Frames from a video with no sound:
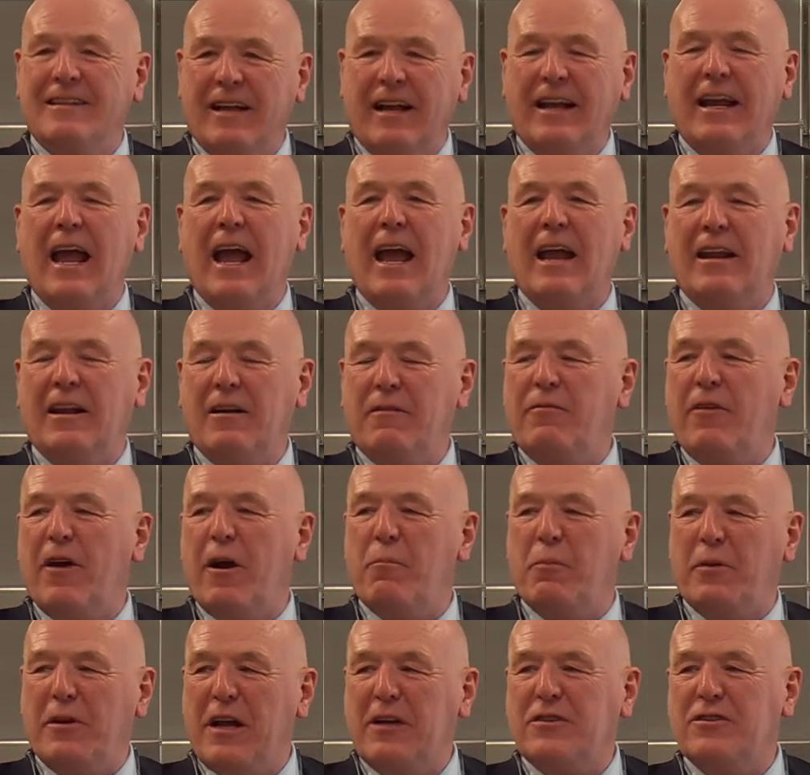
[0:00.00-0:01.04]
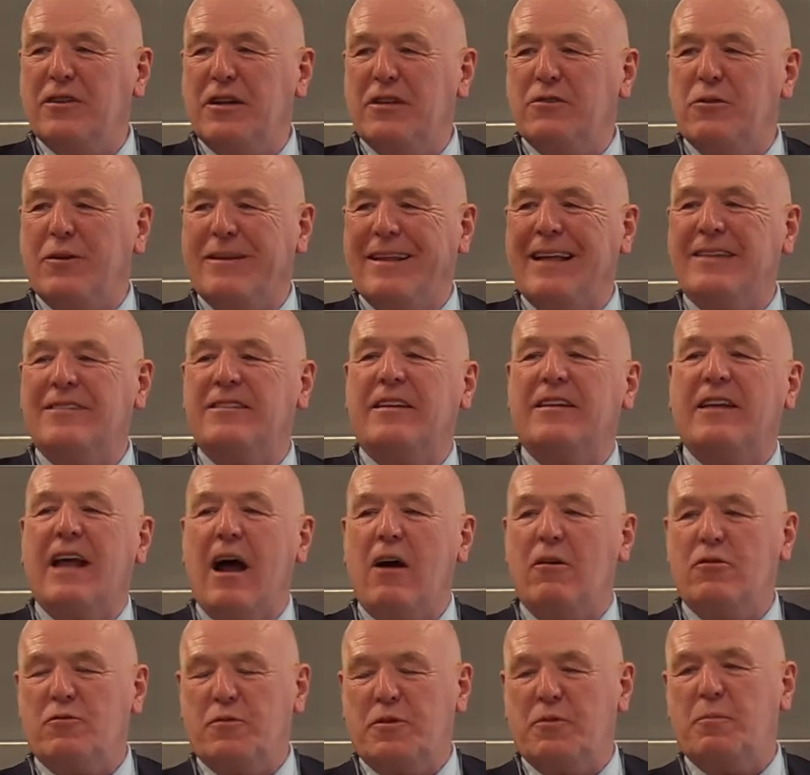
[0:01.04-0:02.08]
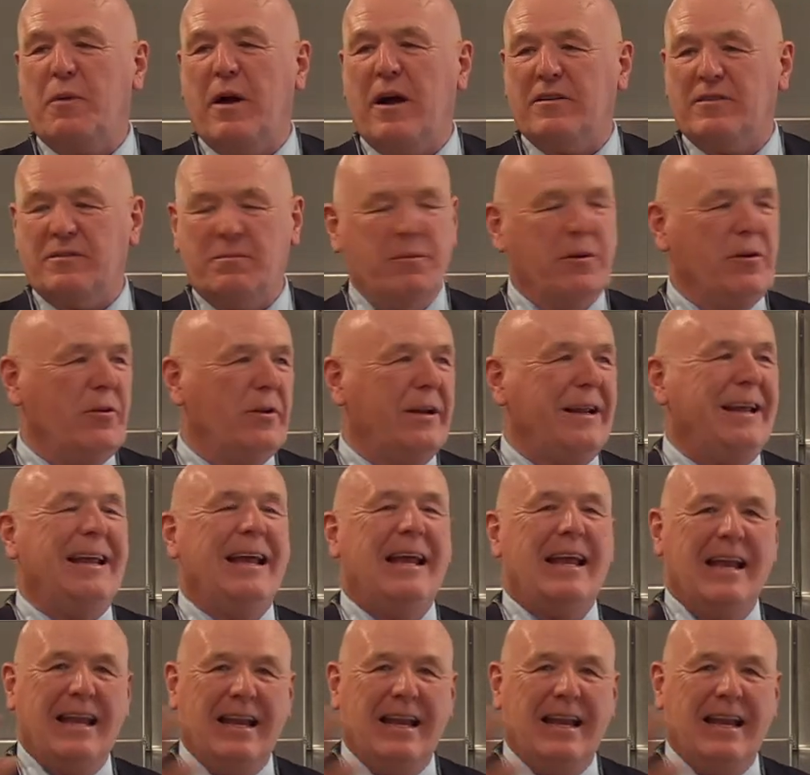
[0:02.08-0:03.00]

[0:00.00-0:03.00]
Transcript: again, in a fire protection district, that's the town's responsibility,